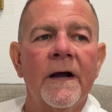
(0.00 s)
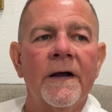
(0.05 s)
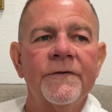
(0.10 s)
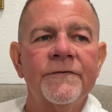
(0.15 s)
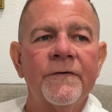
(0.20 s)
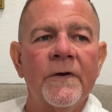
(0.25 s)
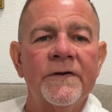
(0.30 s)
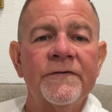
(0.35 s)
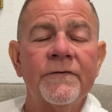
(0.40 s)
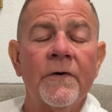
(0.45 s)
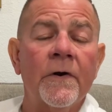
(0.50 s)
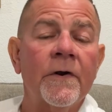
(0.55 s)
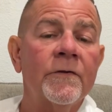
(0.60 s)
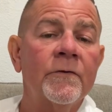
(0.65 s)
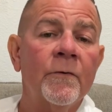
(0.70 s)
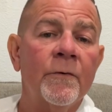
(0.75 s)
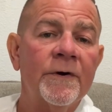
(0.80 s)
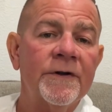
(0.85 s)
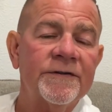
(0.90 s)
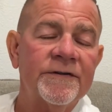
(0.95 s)
So I
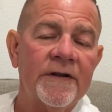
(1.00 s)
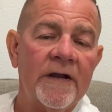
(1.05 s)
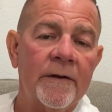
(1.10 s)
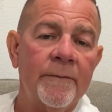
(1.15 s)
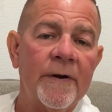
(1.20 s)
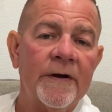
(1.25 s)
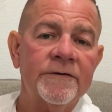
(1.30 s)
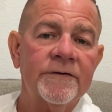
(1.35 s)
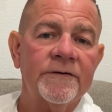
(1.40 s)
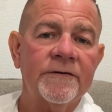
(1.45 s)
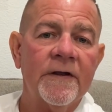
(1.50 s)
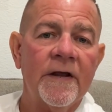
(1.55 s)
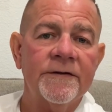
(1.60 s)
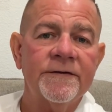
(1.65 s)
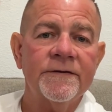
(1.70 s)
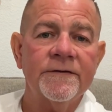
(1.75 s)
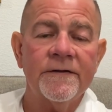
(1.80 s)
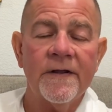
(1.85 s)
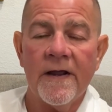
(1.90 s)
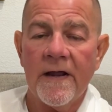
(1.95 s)
started doing the same
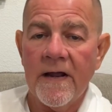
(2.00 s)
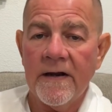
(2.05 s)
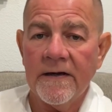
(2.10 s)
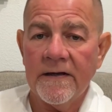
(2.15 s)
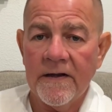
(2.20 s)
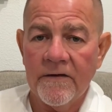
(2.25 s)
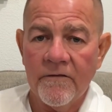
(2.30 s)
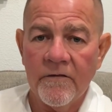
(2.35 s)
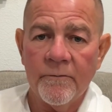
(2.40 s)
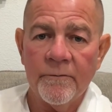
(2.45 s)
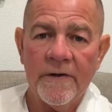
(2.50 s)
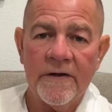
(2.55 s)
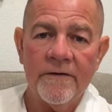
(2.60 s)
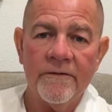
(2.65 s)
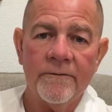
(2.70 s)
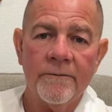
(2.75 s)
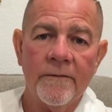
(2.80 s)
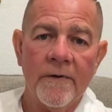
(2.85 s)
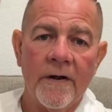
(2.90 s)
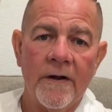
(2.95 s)
exercises they had given
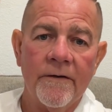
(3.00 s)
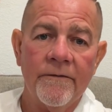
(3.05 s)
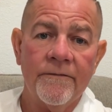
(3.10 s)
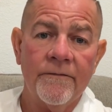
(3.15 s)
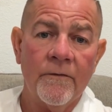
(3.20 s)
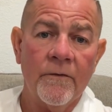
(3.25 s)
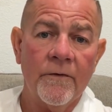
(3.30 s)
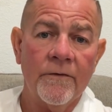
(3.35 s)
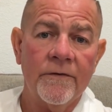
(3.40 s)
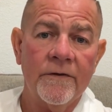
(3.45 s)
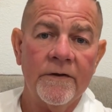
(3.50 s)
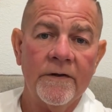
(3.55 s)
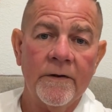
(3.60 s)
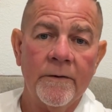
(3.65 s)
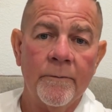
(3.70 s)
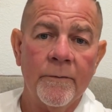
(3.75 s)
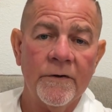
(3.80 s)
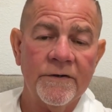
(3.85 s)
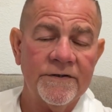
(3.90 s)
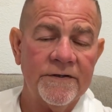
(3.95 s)
me for
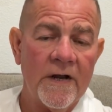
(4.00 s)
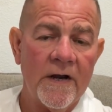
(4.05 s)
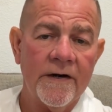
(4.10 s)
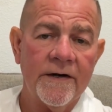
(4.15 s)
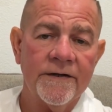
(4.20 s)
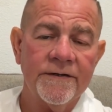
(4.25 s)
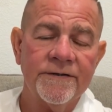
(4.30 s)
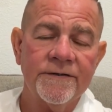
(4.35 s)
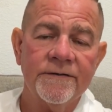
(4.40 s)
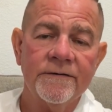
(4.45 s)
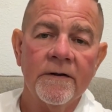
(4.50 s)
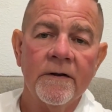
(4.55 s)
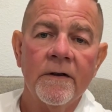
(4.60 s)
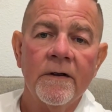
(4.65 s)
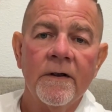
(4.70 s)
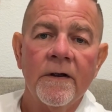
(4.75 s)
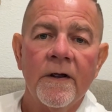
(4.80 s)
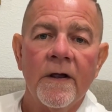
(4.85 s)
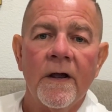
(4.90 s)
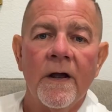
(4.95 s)
the bursitis
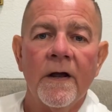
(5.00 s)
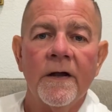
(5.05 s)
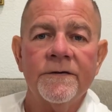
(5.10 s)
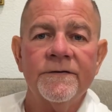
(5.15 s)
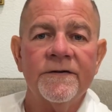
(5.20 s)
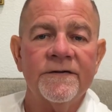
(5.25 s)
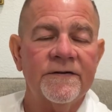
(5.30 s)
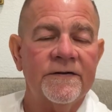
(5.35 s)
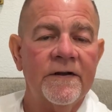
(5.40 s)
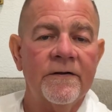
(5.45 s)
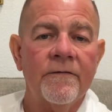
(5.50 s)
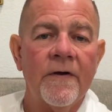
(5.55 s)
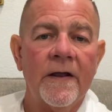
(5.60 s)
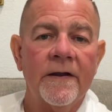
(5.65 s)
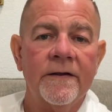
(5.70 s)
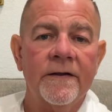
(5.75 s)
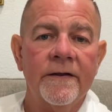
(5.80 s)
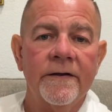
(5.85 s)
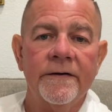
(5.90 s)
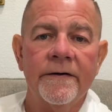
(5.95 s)
to see if I
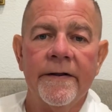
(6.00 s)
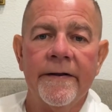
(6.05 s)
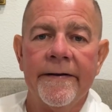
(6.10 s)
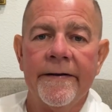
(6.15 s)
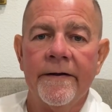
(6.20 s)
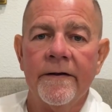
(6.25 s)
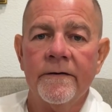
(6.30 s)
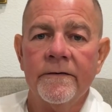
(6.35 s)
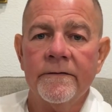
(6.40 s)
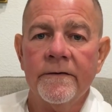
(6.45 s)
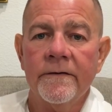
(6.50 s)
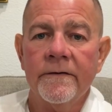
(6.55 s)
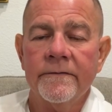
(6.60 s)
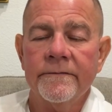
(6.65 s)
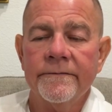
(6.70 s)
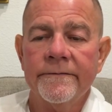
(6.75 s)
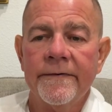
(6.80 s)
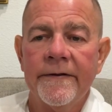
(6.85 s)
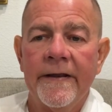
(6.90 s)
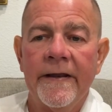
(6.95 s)
could
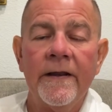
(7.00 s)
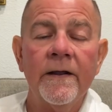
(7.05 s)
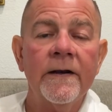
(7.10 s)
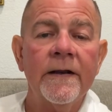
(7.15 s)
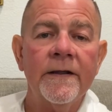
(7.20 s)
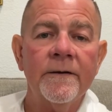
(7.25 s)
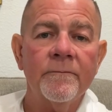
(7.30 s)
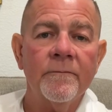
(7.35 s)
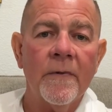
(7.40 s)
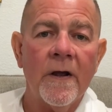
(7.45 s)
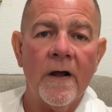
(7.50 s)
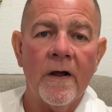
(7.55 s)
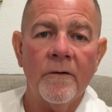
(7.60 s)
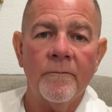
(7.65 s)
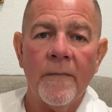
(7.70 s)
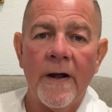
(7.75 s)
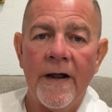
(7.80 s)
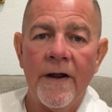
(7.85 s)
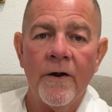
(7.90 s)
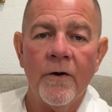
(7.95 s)
heal it
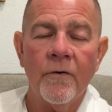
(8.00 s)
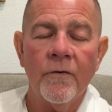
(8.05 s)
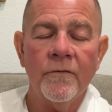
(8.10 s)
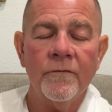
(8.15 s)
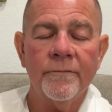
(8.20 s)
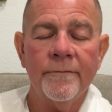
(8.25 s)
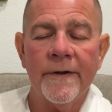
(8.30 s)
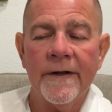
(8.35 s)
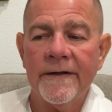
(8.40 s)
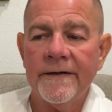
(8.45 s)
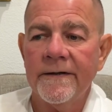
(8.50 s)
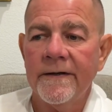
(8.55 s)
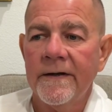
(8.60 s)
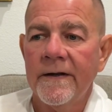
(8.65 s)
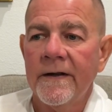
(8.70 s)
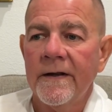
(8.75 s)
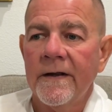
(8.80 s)
on my own. But